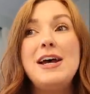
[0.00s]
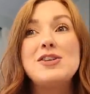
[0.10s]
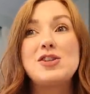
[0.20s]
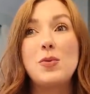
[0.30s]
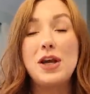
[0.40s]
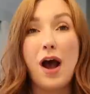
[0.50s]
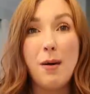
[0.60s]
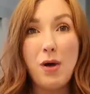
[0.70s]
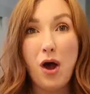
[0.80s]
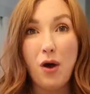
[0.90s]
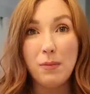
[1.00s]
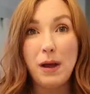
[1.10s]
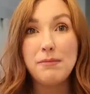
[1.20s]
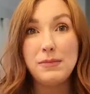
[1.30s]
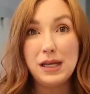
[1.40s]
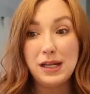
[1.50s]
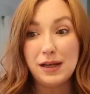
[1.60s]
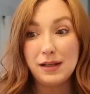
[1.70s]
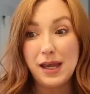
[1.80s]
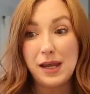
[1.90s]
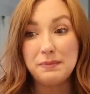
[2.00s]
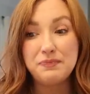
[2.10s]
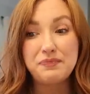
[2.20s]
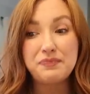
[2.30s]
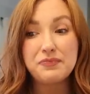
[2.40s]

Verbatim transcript: So we come home immediately